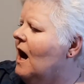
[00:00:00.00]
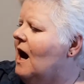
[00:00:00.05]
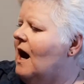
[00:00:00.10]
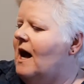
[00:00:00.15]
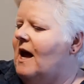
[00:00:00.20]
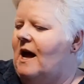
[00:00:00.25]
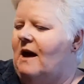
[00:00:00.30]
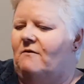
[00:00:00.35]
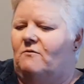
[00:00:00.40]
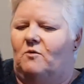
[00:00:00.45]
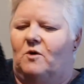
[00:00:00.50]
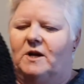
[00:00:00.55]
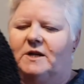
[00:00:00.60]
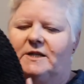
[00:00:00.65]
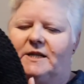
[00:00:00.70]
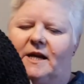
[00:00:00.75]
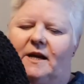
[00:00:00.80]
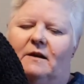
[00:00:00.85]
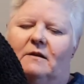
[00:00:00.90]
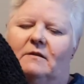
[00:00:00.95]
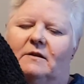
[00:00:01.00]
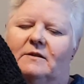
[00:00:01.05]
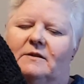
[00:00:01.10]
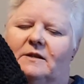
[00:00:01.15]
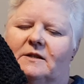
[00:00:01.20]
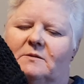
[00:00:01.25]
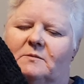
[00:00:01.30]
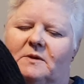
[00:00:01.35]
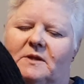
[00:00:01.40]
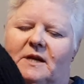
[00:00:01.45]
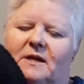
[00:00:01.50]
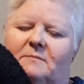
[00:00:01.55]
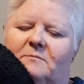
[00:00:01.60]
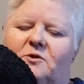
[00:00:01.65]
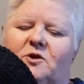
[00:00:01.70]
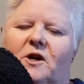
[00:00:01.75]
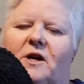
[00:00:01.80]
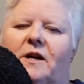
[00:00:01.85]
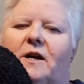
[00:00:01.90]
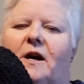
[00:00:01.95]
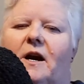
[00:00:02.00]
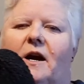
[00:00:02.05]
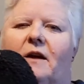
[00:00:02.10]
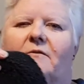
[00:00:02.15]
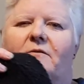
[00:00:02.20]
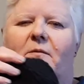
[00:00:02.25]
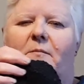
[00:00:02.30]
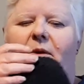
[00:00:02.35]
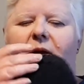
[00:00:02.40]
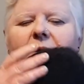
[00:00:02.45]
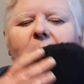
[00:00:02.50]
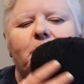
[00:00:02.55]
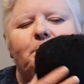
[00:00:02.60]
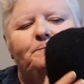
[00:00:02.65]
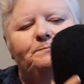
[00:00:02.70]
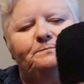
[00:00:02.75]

I have one tail in this one I'm trying to hide from you.